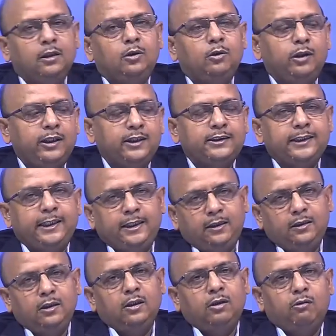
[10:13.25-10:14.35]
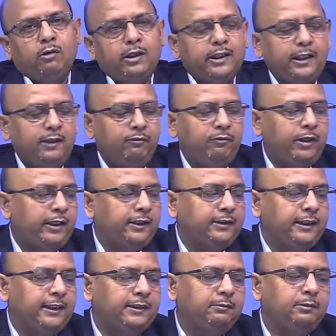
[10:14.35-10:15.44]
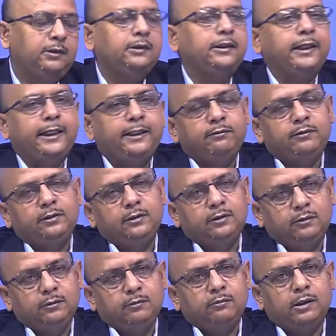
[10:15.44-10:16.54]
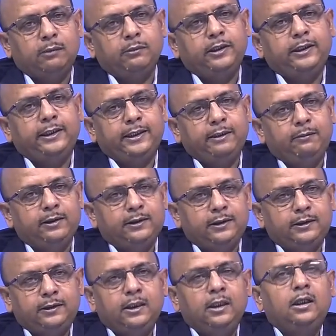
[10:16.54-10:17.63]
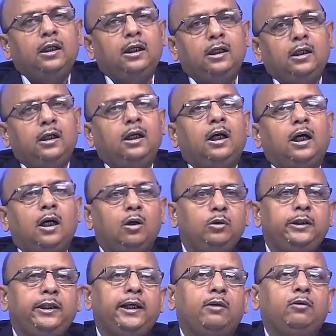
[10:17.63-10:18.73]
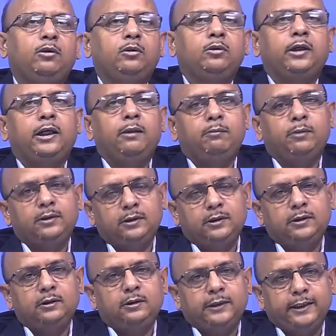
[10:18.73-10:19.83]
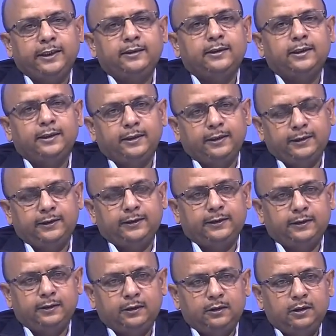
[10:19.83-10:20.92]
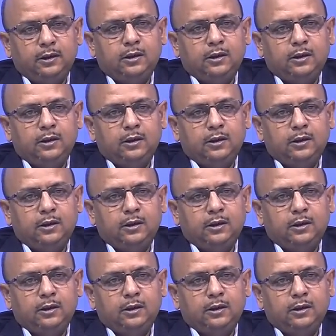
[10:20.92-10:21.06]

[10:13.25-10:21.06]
to understand what kind of knowledge has been derived from the databases and how they are going to help us in taking certain decisions.